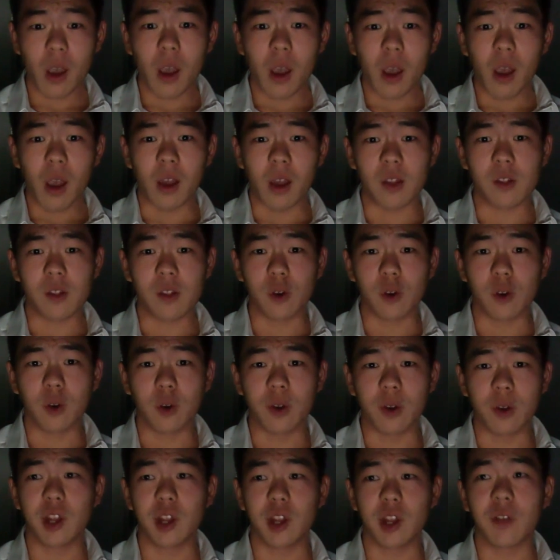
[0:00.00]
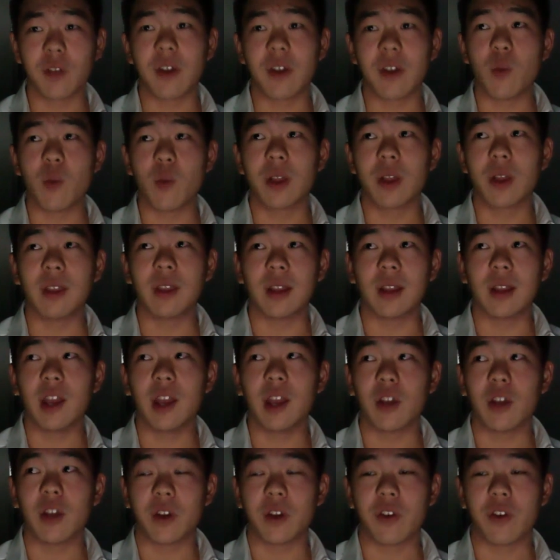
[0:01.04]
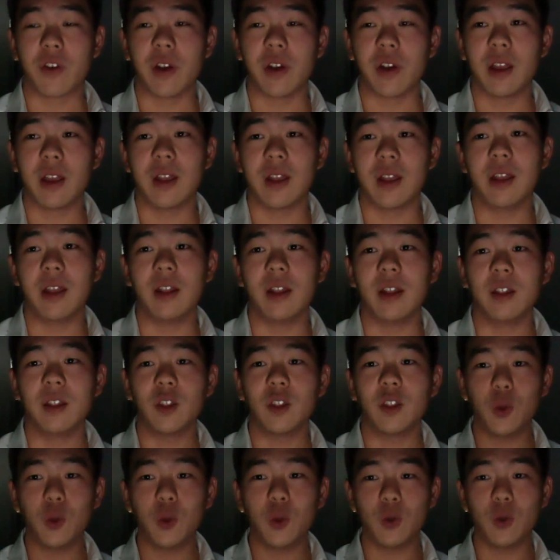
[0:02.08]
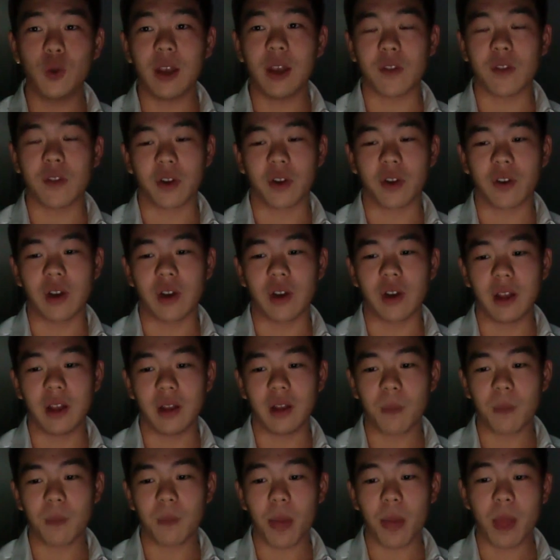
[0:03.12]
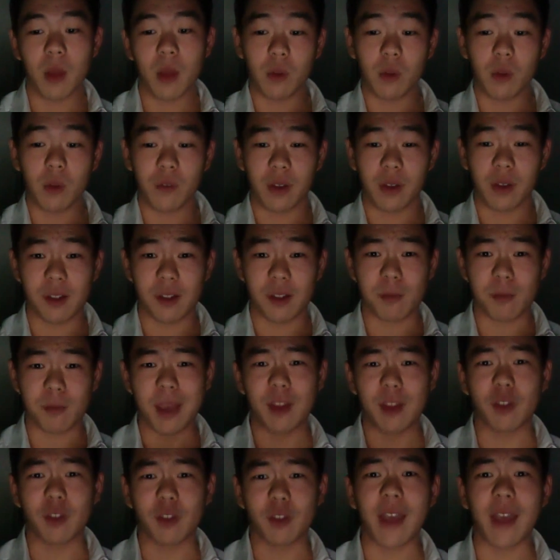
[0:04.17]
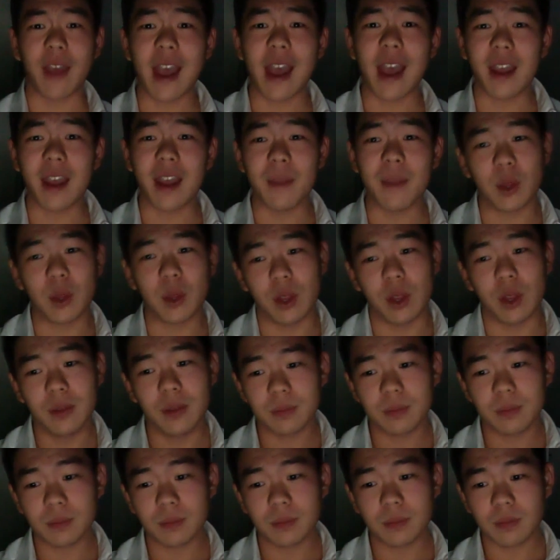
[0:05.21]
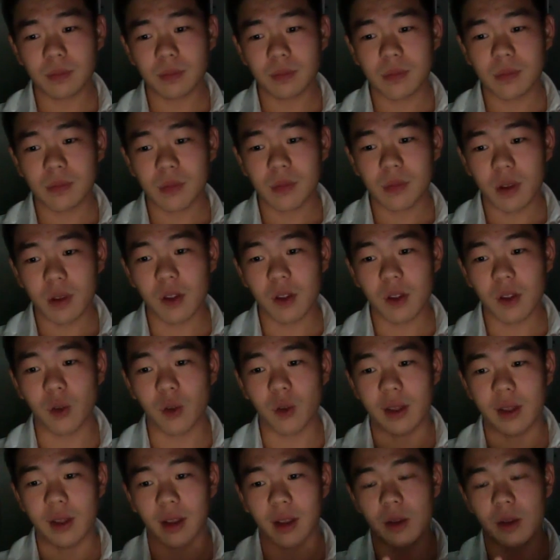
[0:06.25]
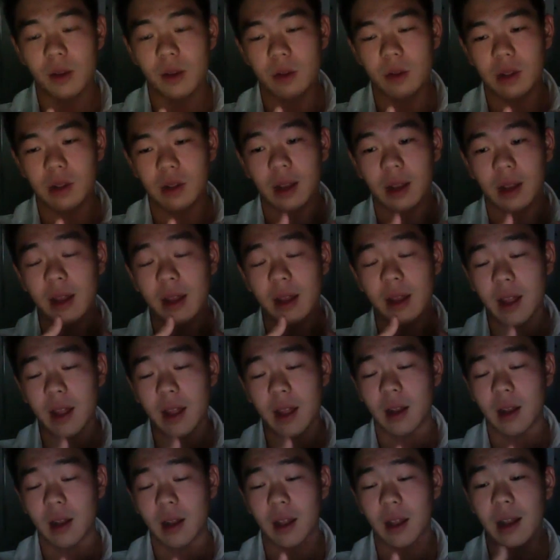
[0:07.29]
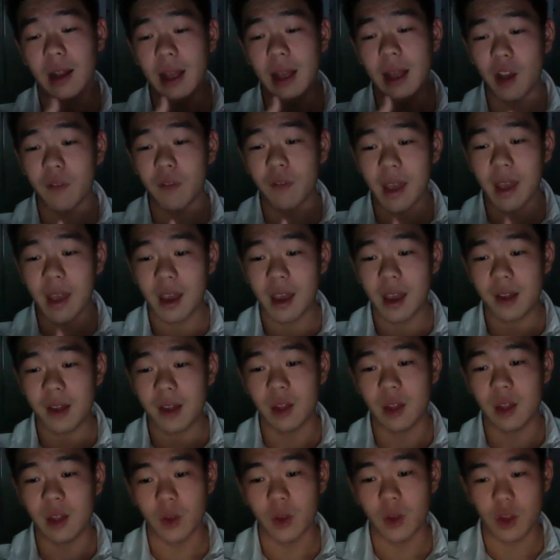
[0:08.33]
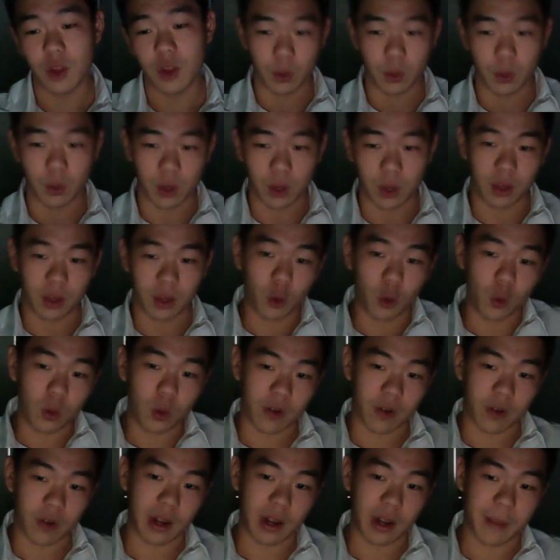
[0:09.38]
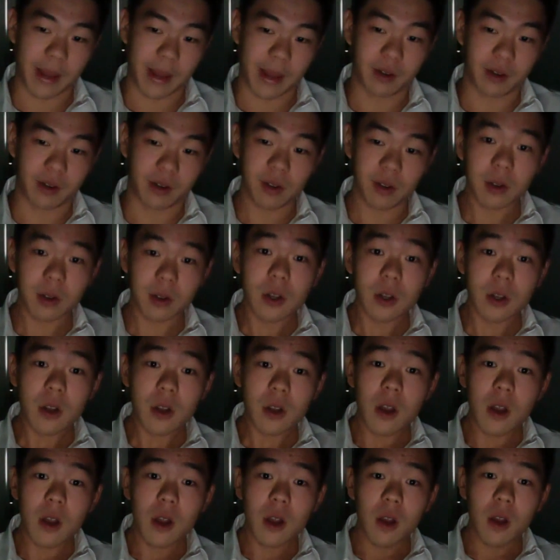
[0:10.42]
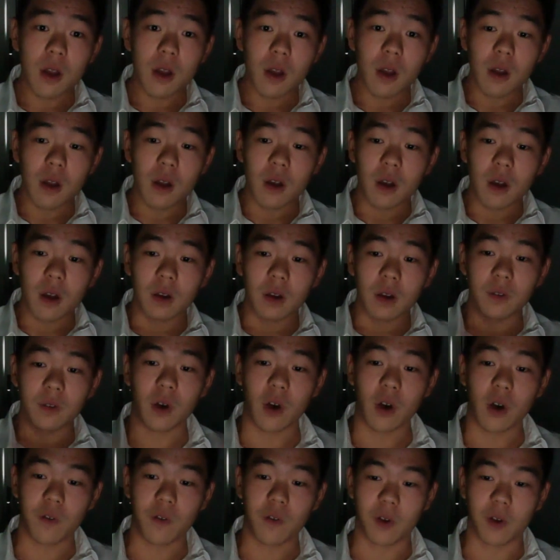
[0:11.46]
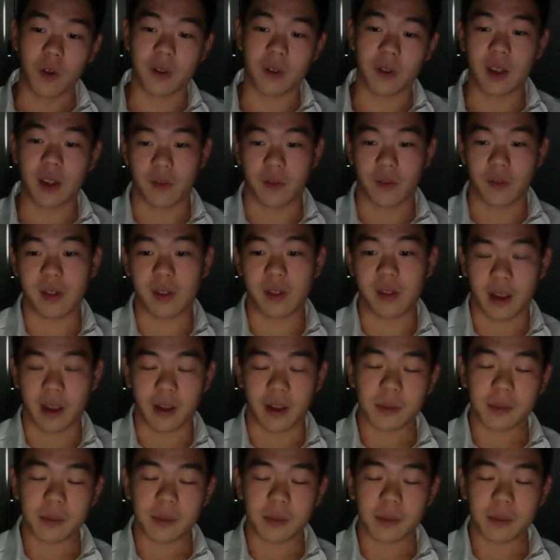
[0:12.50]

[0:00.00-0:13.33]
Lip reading: and so instead of having one thick layer of acrylic, he did 2 layers of acrylic with a space of air in between. So it's like a layer of air sandwiched between 2 acrylic panels for all 4 sides of his tank.